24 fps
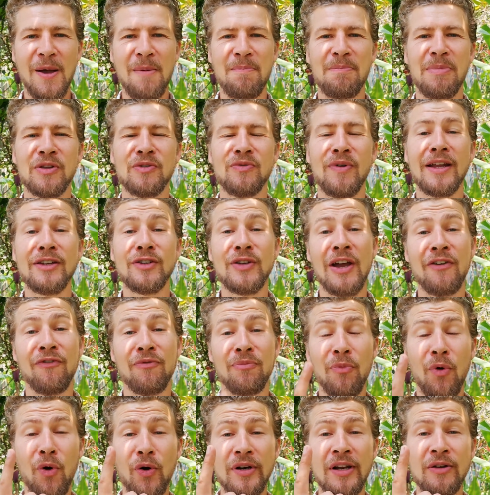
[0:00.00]
But when you have
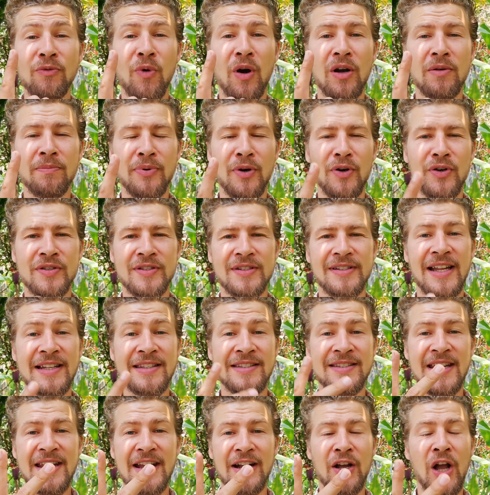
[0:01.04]
more than one person,
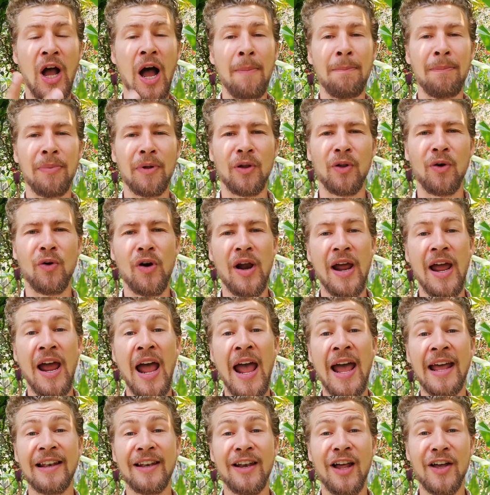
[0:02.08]
let's say a couple, or I
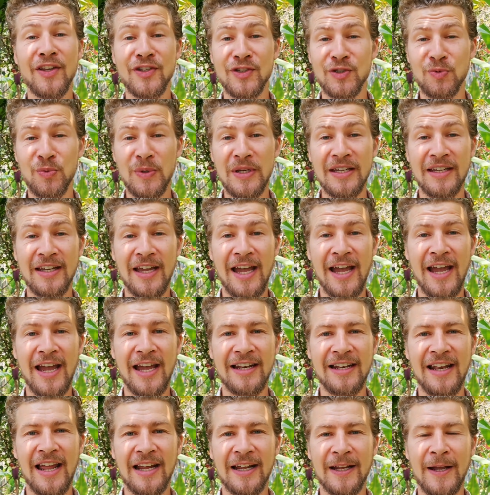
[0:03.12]
had last week, I
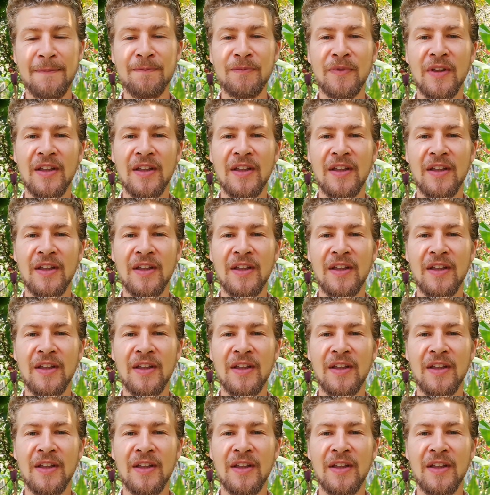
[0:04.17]
had like